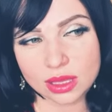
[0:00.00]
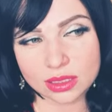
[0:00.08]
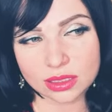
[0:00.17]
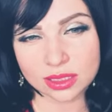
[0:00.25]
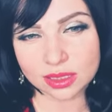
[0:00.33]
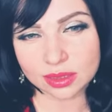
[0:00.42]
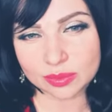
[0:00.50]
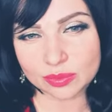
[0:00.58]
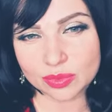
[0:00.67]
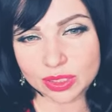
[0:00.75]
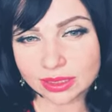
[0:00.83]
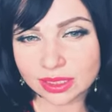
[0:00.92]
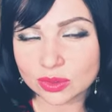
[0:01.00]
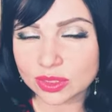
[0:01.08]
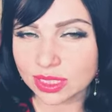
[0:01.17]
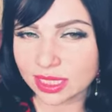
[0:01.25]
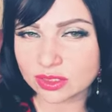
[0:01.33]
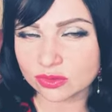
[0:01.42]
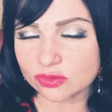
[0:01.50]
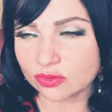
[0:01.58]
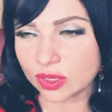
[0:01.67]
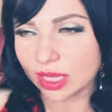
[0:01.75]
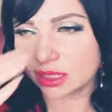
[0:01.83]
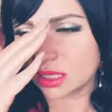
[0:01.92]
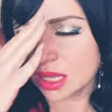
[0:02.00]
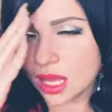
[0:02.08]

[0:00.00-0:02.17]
uh, being creative and